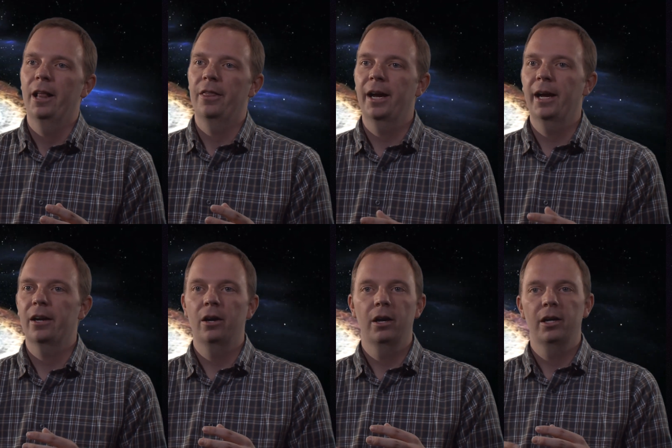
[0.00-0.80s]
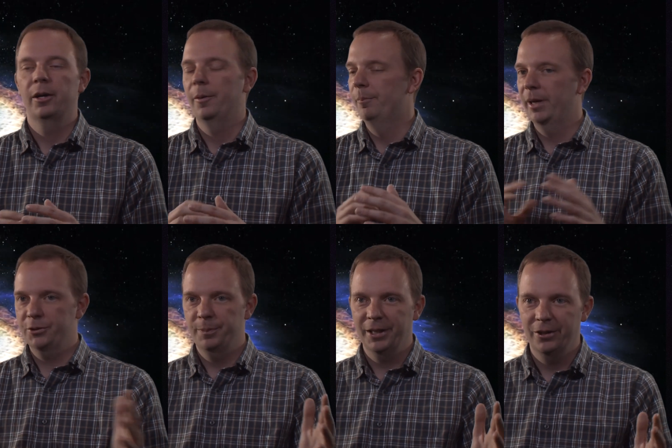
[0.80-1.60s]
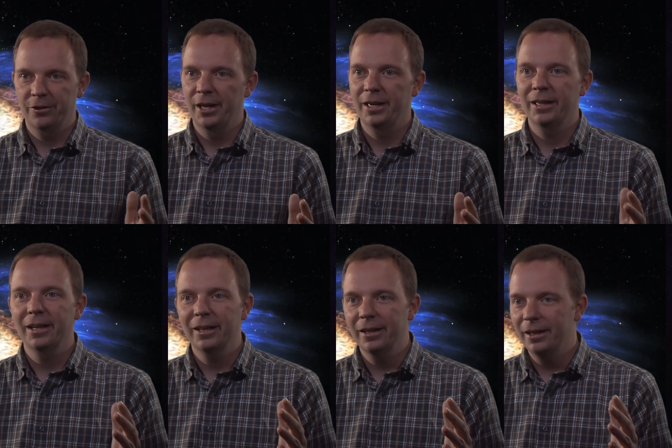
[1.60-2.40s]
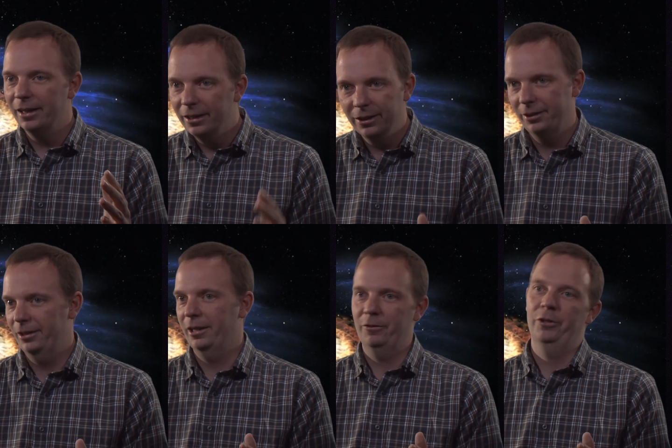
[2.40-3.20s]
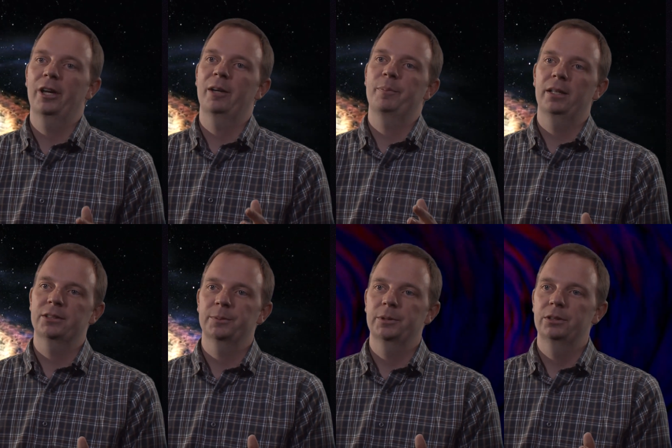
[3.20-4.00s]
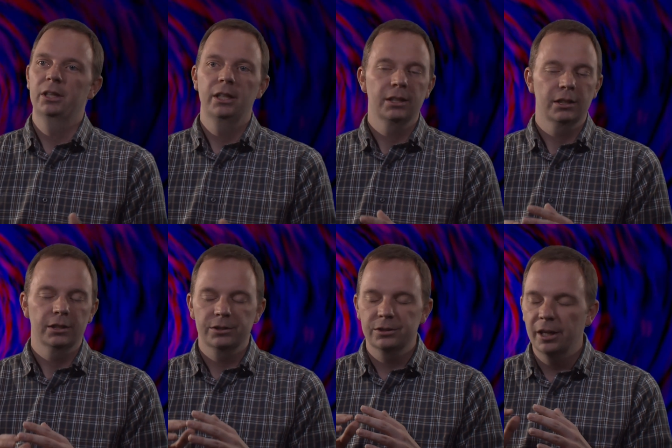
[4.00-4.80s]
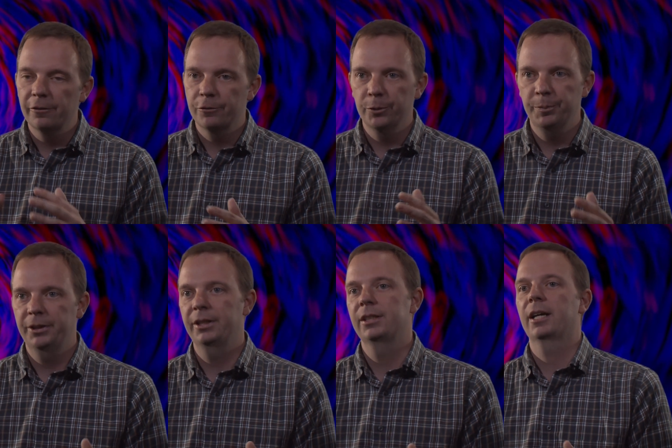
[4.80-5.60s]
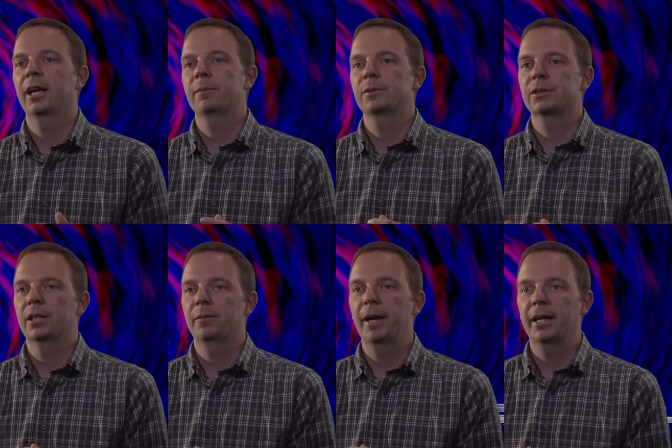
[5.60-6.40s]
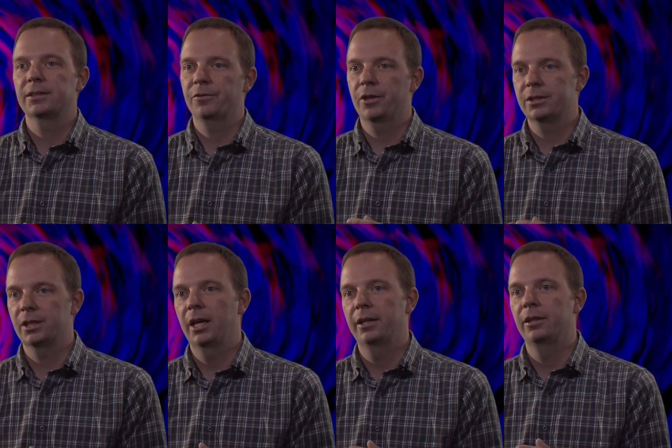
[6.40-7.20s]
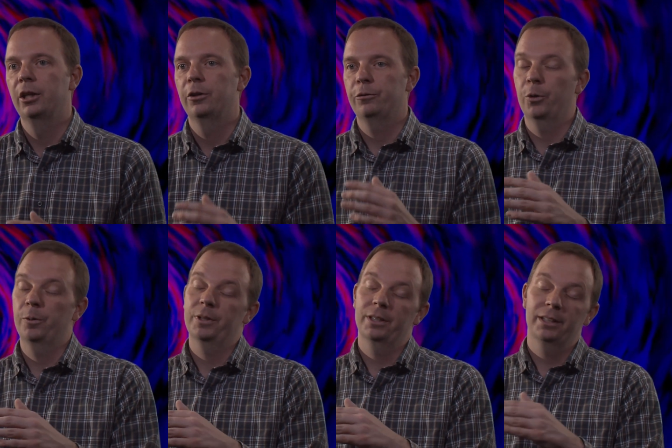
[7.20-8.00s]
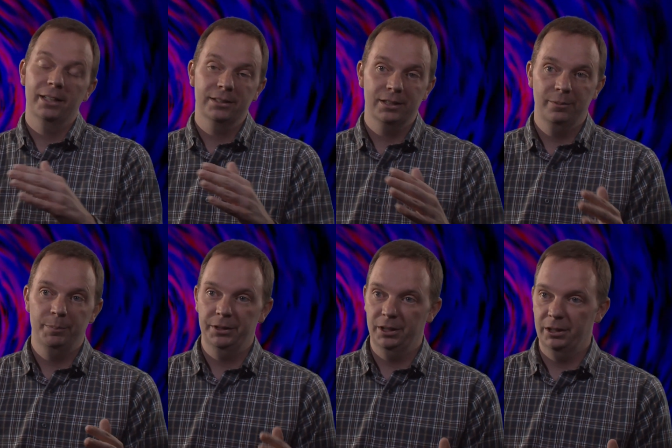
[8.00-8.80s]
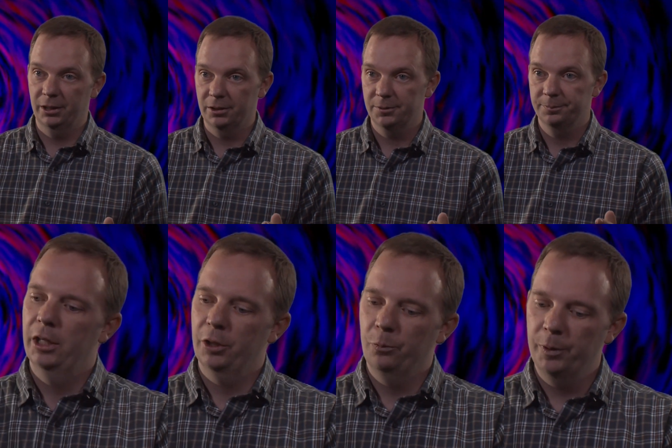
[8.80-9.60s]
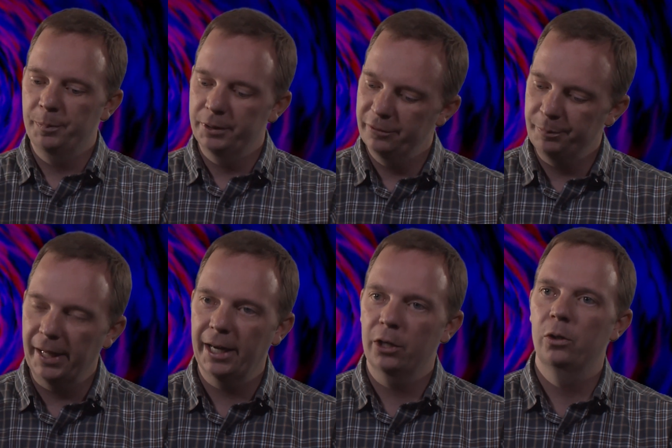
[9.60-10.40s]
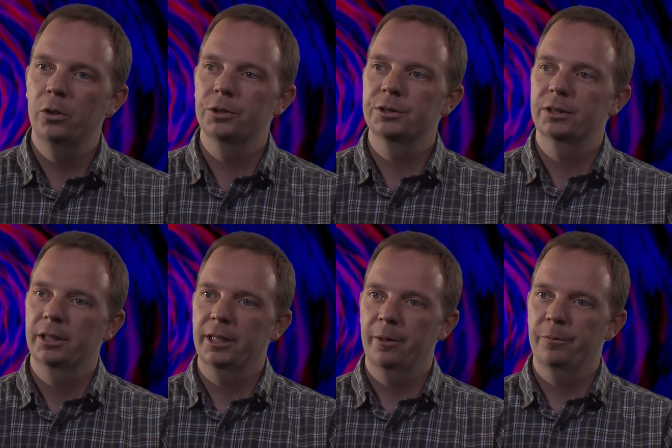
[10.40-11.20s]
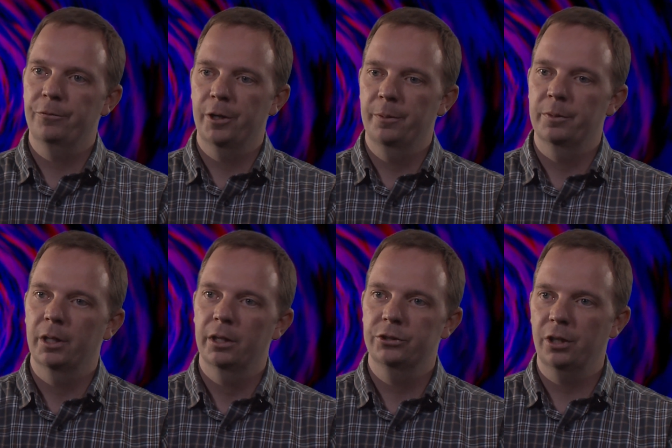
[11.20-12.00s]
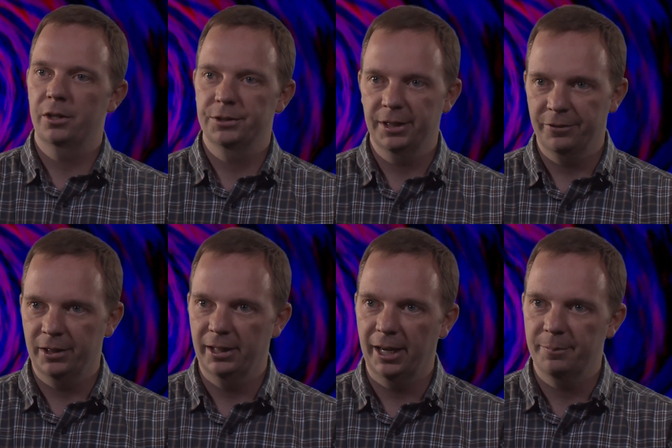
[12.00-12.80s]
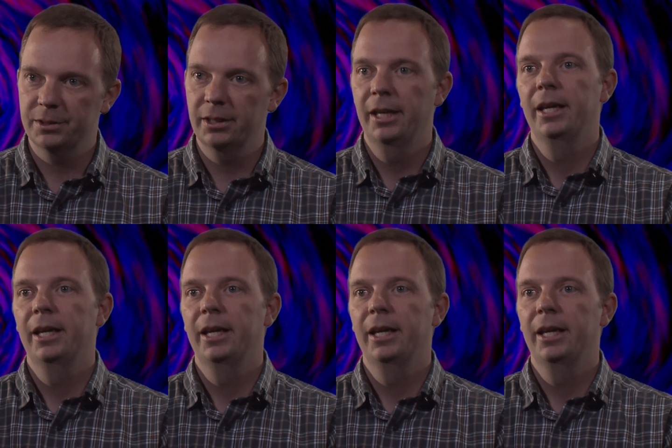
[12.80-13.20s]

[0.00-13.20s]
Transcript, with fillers: that are much bigger than anything ever thought possible. Several billion times the mass of the sun formed in less than a billion years. We believe black holes come from stars that have collapsed.